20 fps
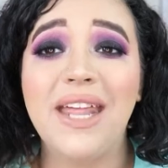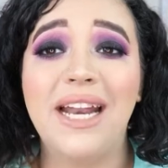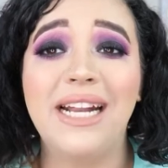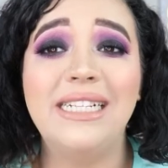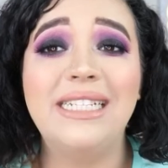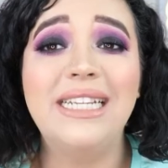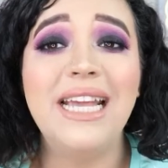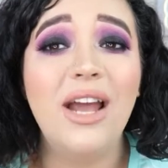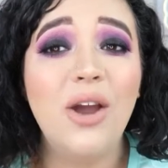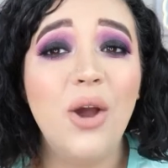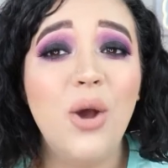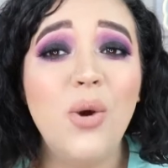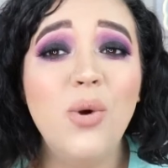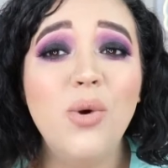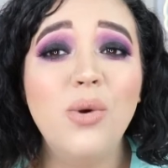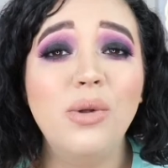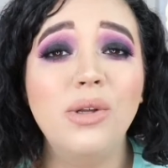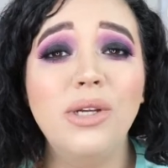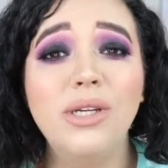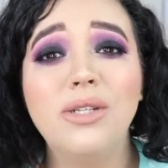then I
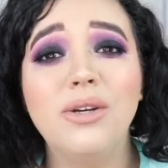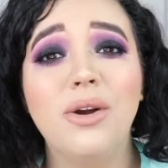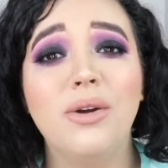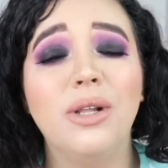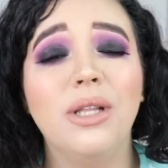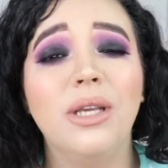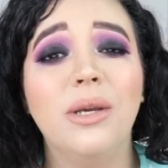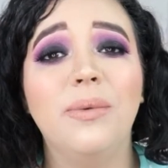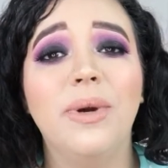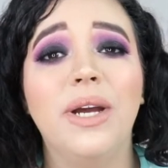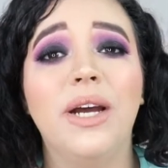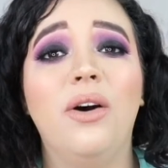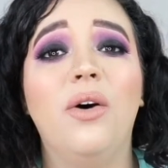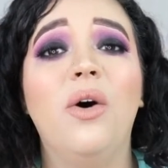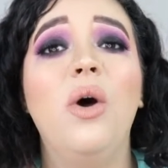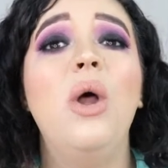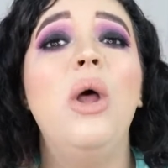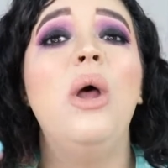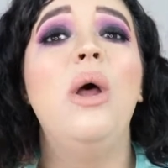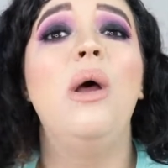totally, totally
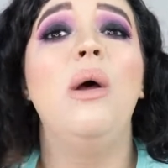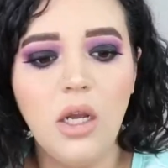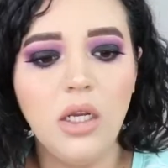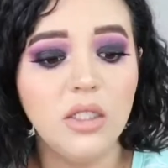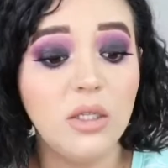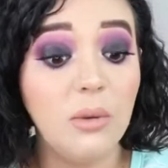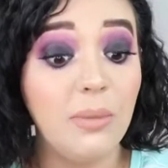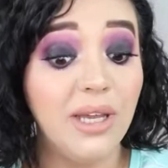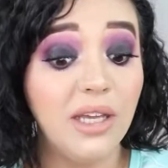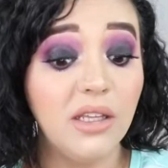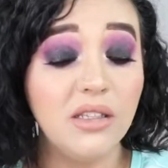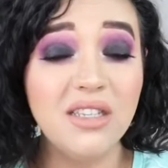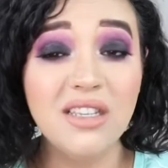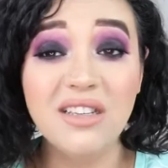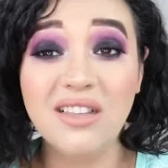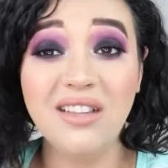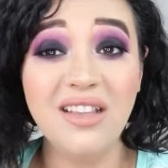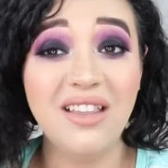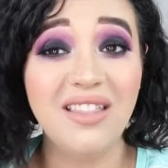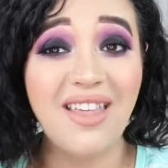will. So
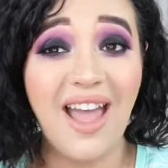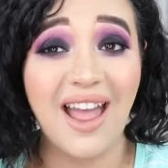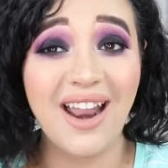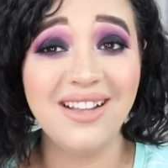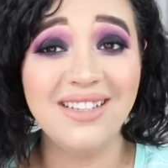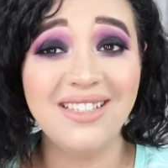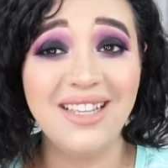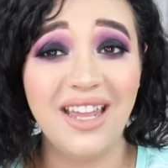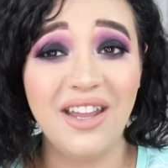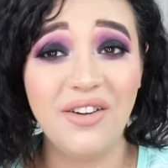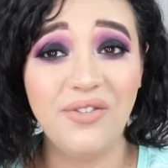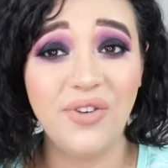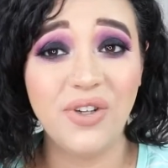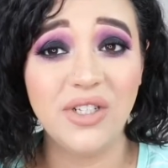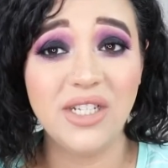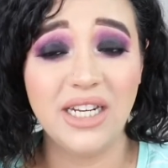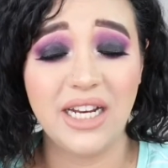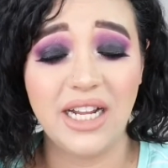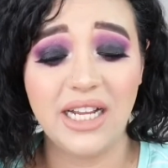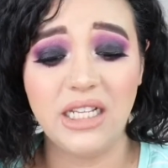basically that is it for
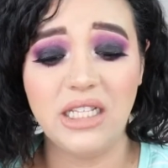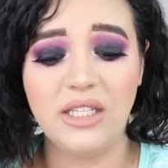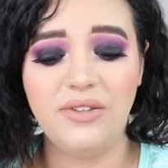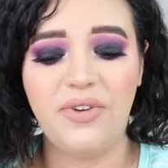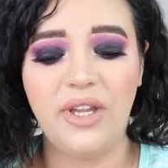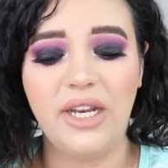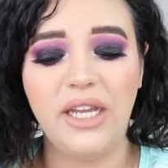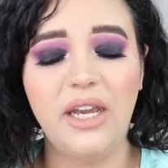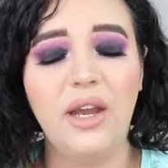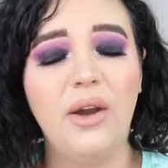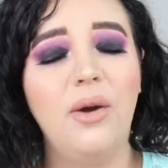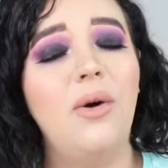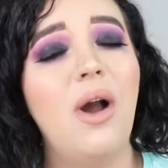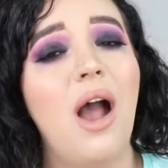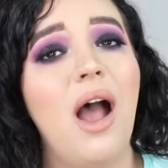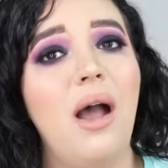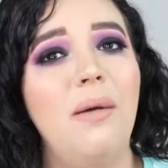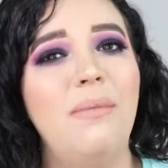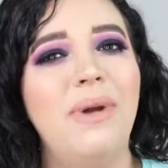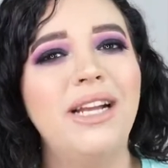today's video.
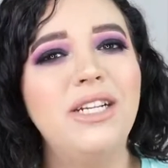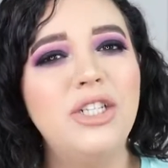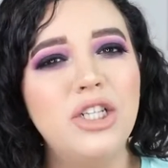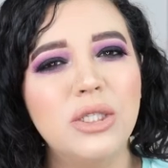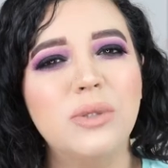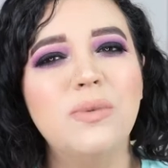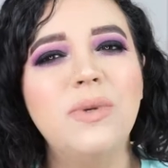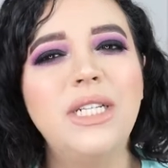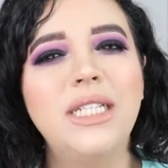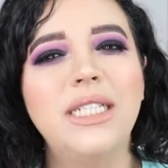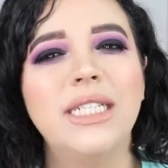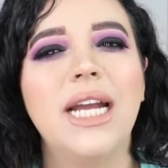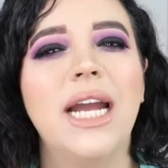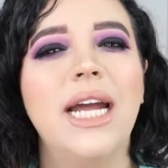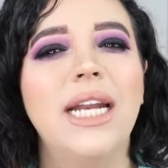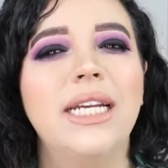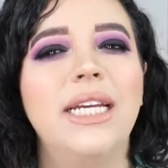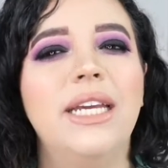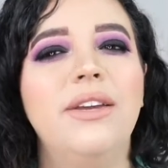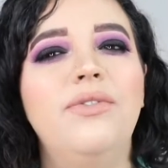Um, I just wanted to
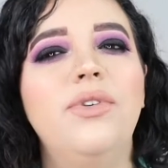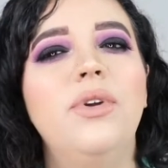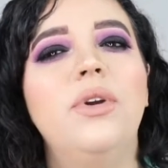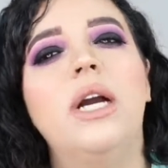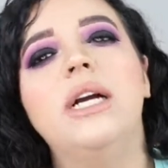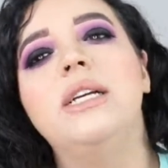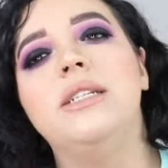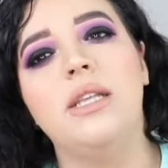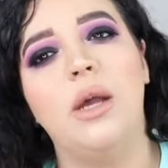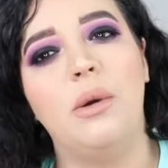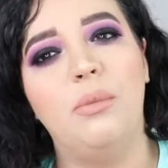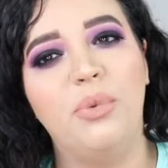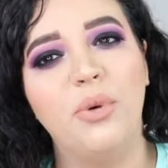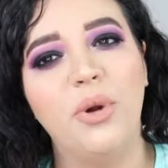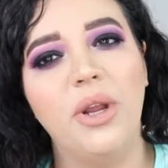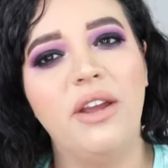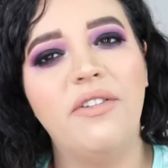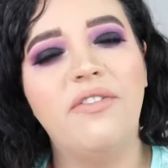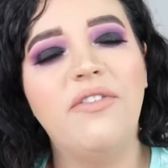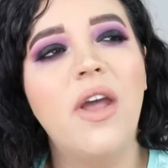kind of give you guys a
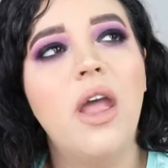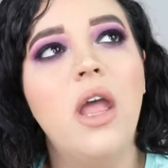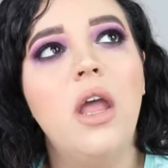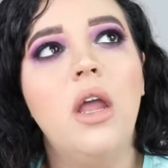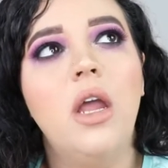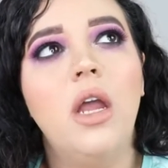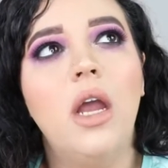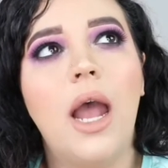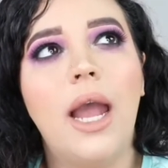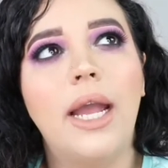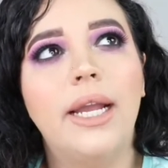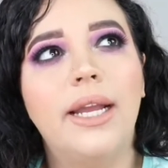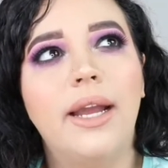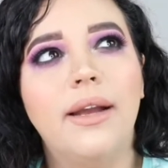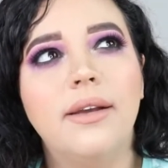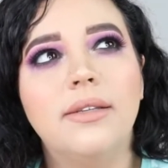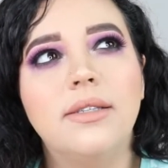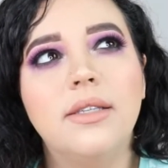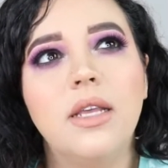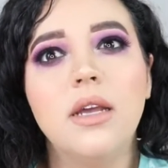brief I
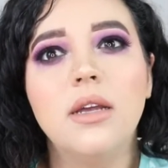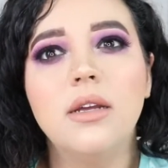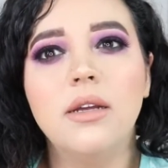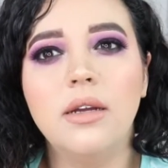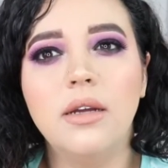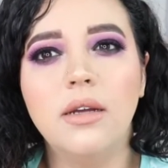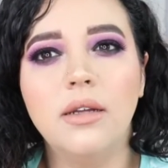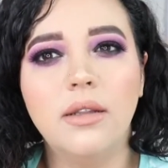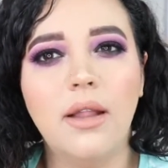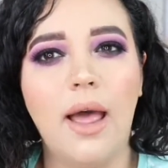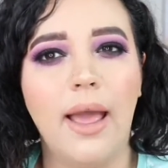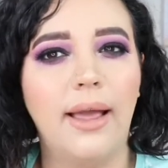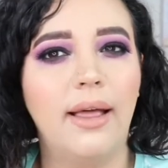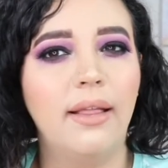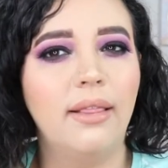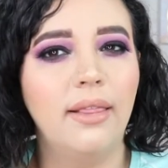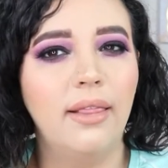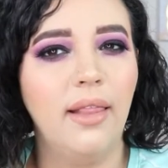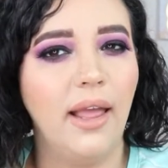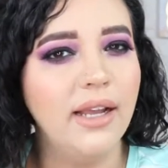guess,
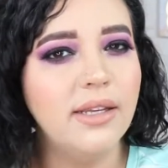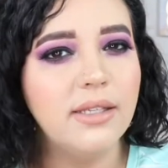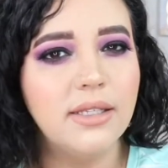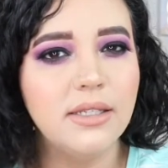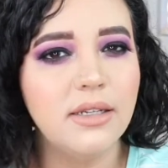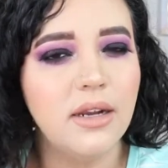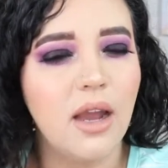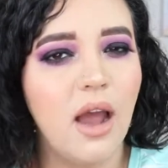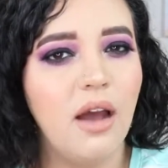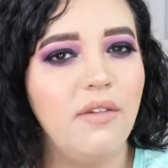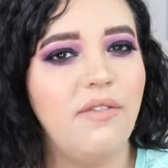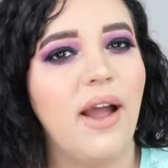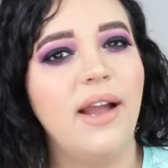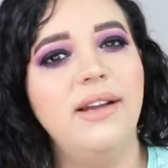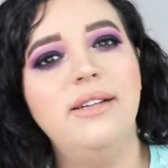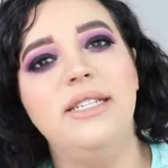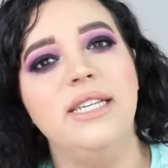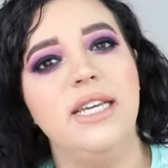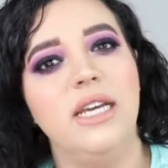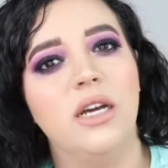like list of
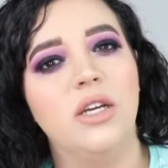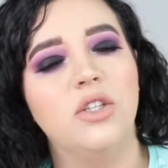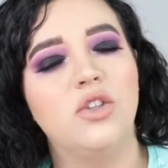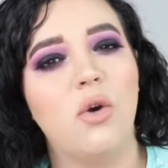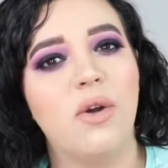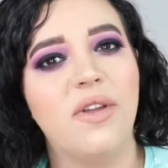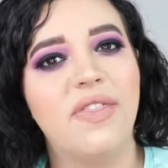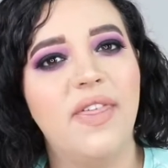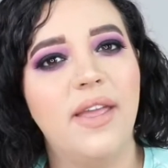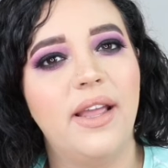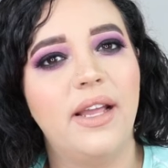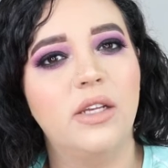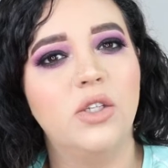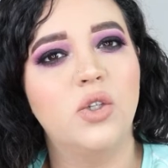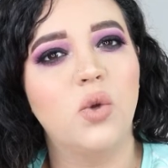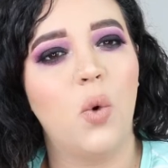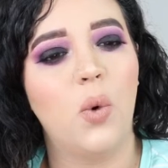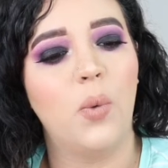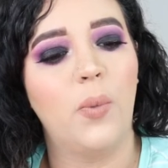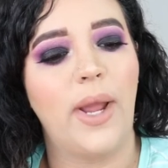ideas or
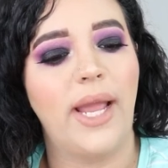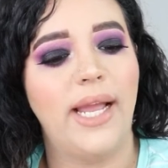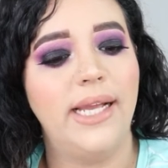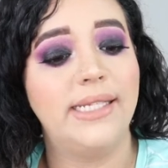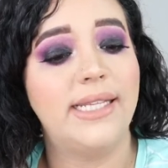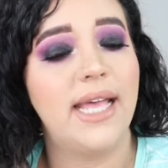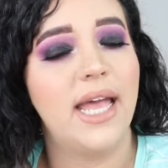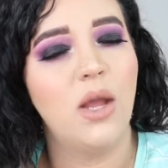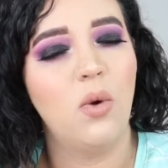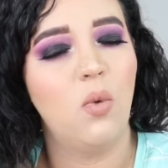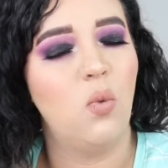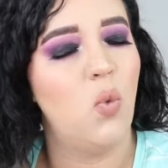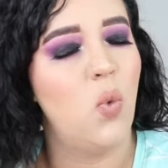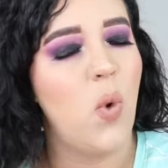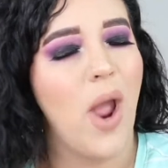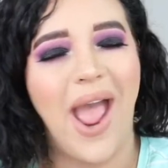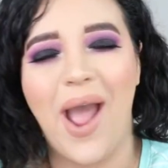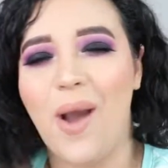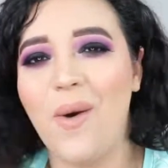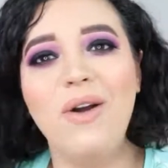things or ways
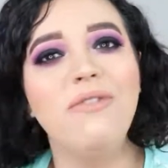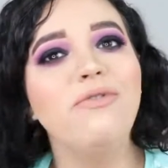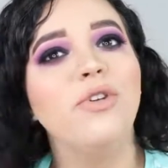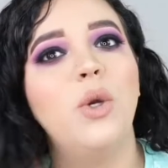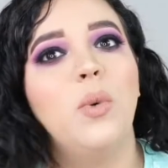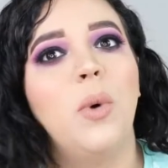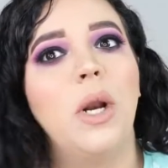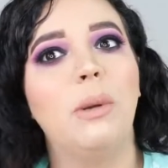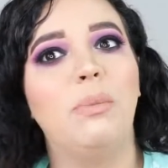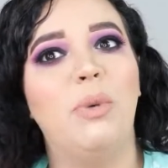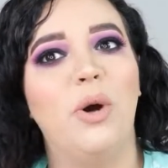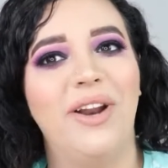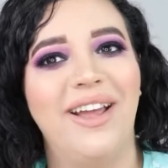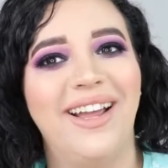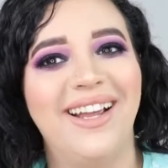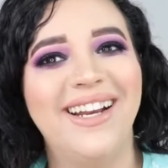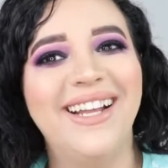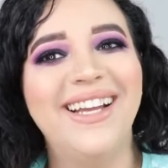however you want to put it